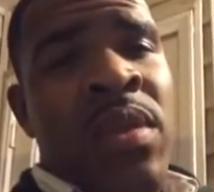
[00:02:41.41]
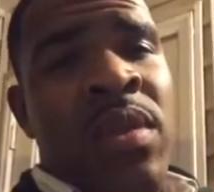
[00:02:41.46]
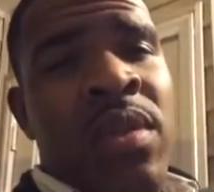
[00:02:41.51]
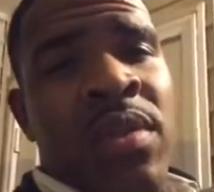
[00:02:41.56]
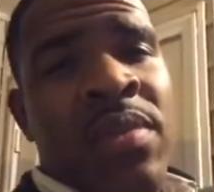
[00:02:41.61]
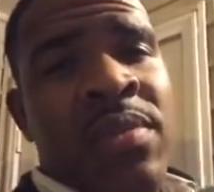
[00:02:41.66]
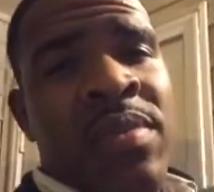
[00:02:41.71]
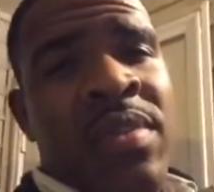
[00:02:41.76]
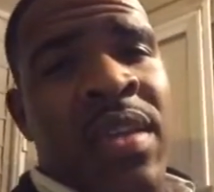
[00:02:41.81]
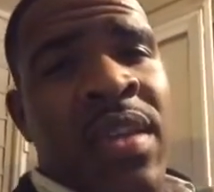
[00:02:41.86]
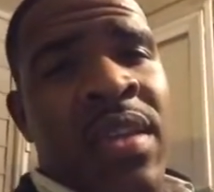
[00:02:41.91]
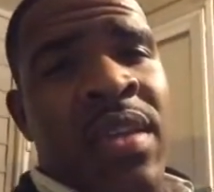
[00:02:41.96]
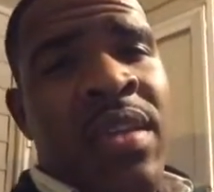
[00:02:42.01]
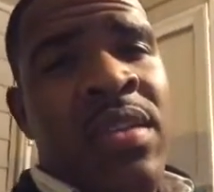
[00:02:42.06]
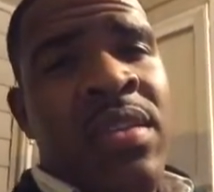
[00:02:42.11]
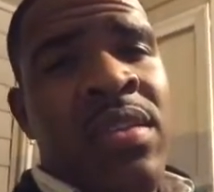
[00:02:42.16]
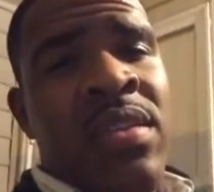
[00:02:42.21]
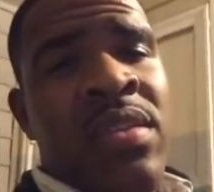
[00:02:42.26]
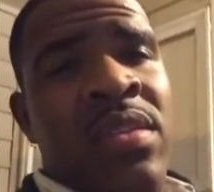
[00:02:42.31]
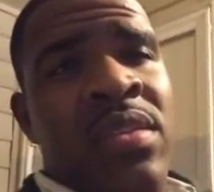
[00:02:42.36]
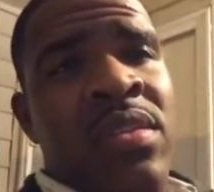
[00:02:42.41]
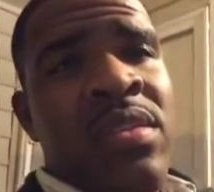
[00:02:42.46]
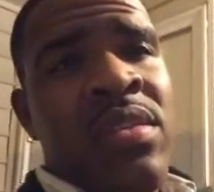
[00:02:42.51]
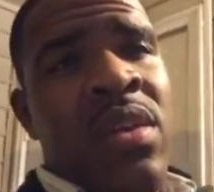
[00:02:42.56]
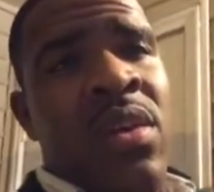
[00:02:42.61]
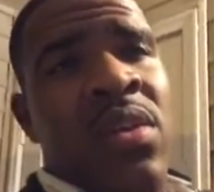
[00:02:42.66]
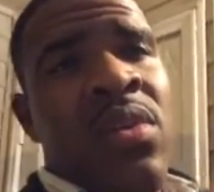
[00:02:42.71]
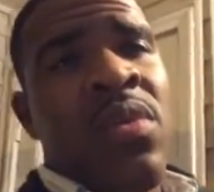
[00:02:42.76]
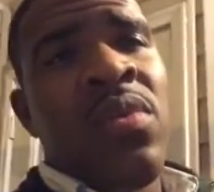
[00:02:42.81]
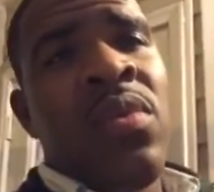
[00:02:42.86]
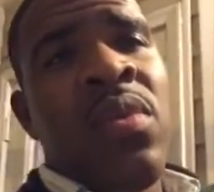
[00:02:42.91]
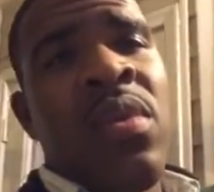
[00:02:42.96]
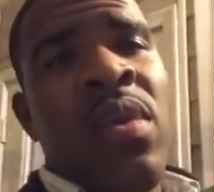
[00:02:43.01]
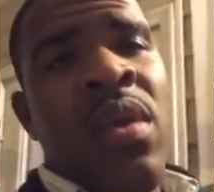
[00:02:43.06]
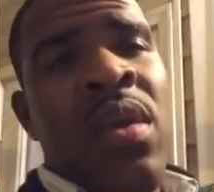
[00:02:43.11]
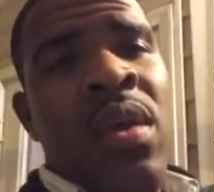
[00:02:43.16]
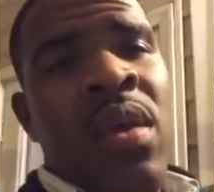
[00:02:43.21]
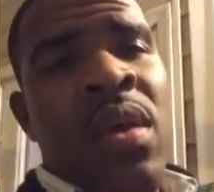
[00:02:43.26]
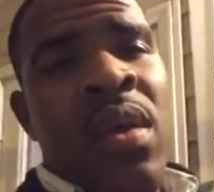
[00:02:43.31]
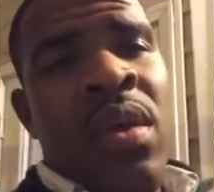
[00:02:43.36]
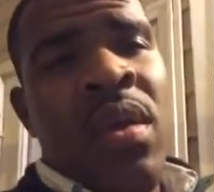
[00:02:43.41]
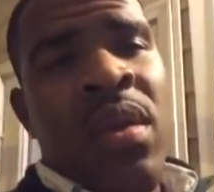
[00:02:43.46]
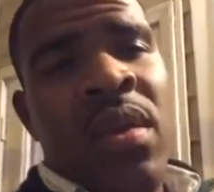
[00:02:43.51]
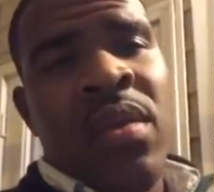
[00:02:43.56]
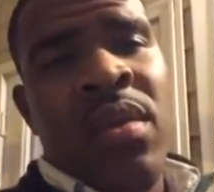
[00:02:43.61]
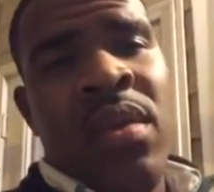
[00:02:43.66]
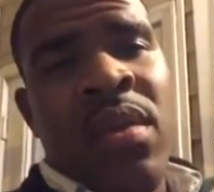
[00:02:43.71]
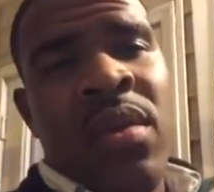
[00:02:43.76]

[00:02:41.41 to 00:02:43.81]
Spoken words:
You know what I'm saying? So, you